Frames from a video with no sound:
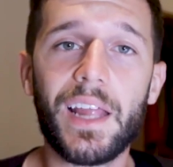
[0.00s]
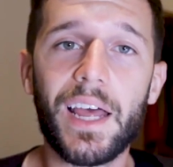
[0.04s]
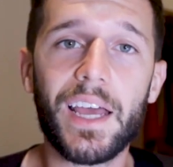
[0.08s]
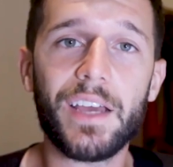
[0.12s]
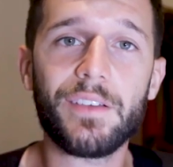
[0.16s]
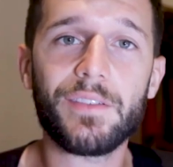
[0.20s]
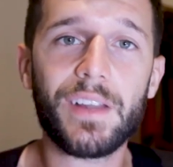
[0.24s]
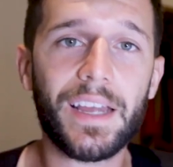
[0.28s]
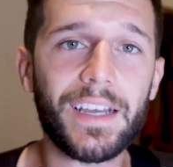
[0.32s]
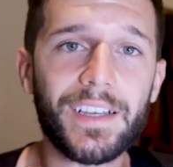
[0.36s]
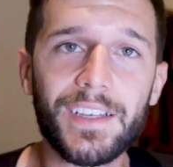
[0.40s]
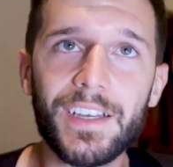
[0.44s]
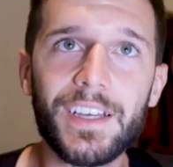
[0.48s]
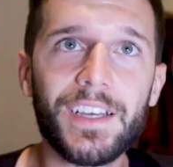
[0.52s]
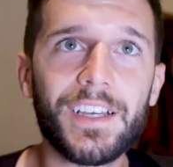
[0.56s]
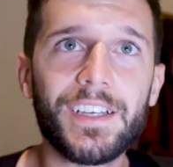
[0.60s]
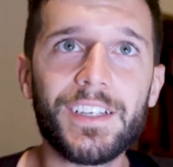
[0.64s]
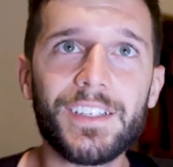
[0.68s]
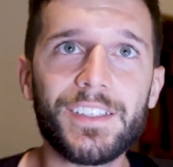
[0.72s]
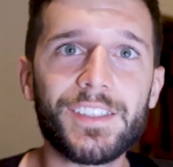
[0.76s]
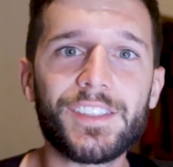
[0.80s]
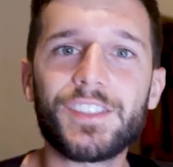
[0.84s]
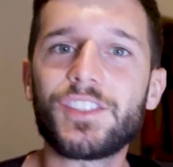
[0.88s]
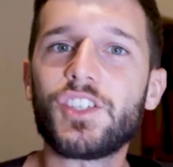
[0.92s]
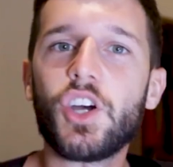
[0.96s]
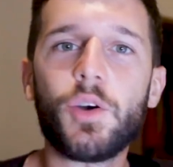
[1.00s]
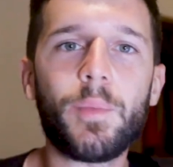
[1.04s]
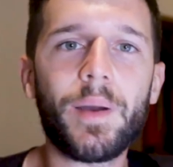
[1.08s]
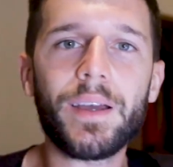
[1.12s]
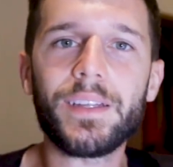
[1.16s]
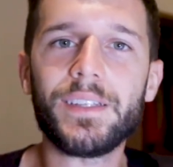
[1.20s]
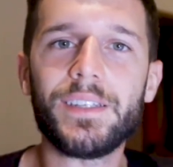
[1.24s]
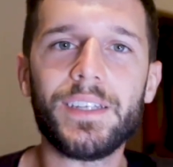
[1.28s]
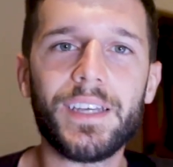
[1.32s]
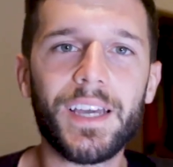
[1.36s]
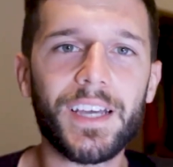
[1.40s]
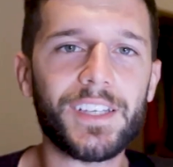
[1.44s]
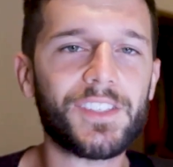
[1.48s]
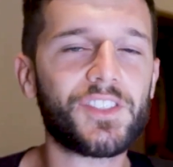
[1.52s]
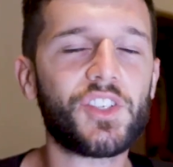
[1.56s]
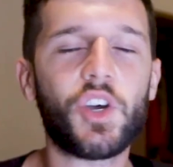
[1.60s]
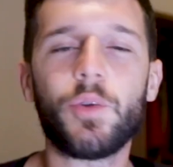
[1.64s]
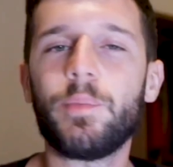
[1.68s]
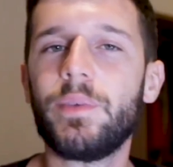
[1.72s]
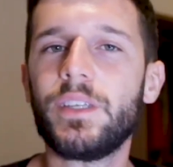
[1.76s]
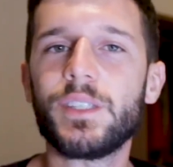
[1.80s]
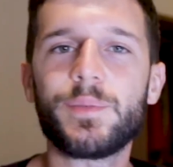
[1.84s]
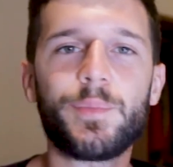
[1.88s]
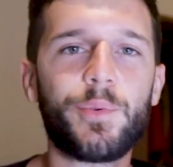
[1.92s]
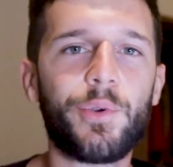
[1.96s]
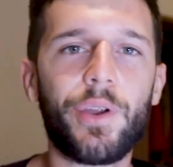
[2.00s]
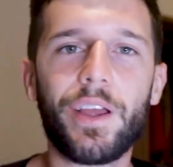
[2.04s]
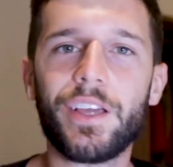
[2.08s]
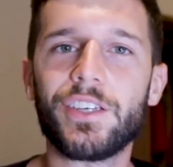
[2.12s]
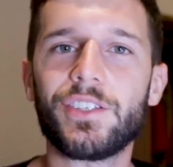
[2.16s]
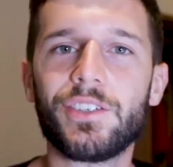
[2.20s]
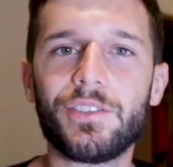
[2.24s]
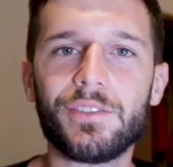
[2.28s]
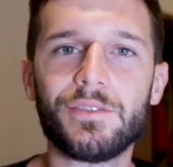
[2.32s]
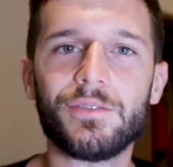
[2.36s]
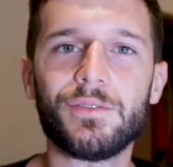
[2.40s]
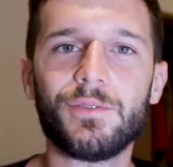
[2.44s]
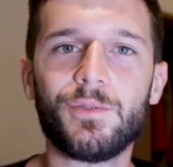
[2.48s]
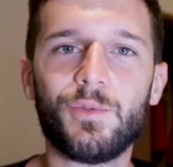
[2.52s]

life, like some idea, some inspiration.